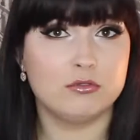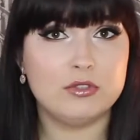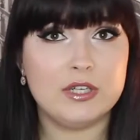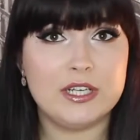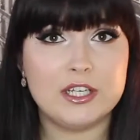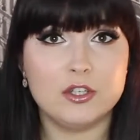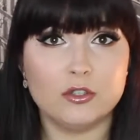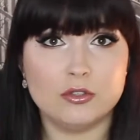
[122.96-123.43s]

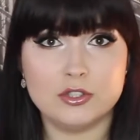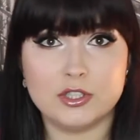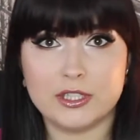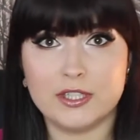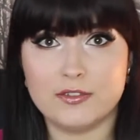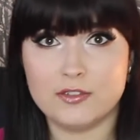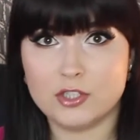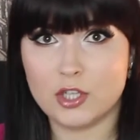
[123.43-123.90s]
really good,
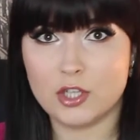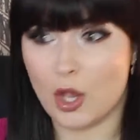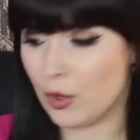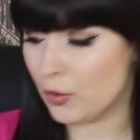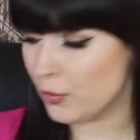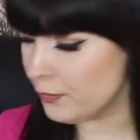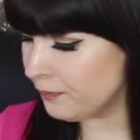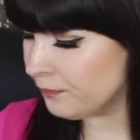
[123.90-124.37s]
give it a
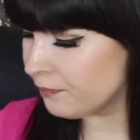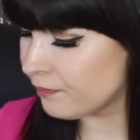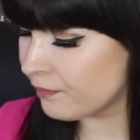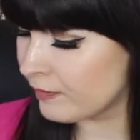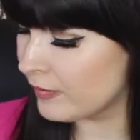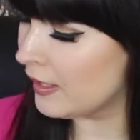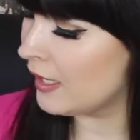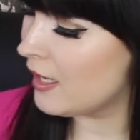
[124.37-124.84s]
go.
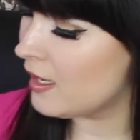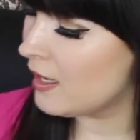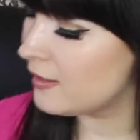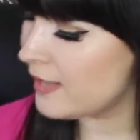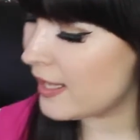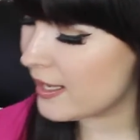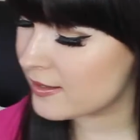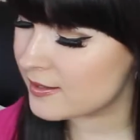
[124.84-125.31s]

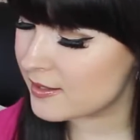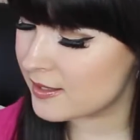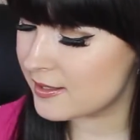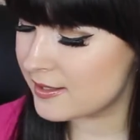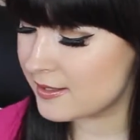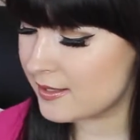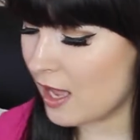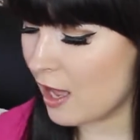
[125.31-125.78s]
Next
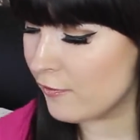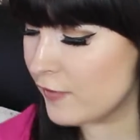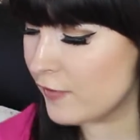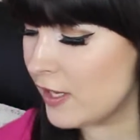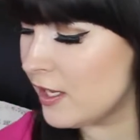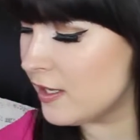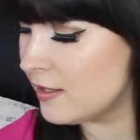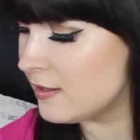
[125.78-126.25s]

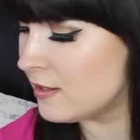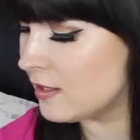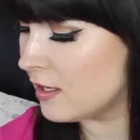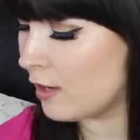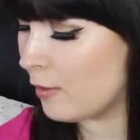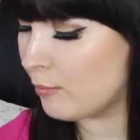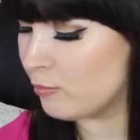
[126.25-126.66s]
stuff is